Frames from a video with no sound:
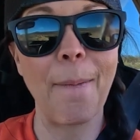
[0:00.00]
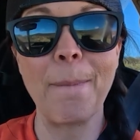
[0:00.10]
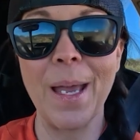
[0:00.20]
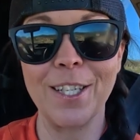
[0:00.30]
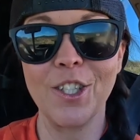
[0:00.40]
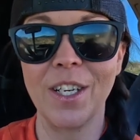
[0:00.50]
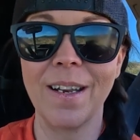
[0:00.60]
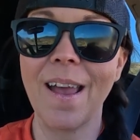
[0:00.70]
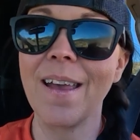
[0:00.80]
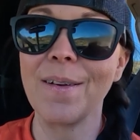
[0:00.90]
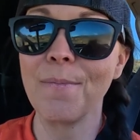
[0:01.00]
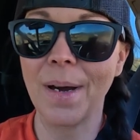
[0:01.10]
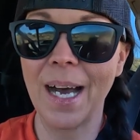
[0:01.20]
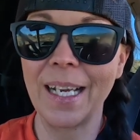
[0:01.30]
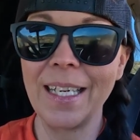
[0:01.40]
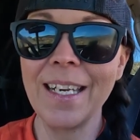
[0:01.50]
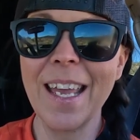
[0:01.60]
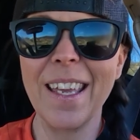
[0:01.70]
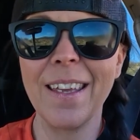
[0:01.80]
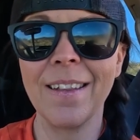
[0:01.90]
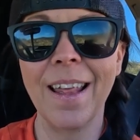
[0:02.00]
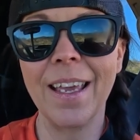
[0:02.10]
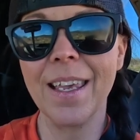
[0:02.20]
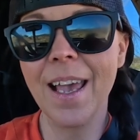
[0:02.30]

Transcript: mansion and mine in like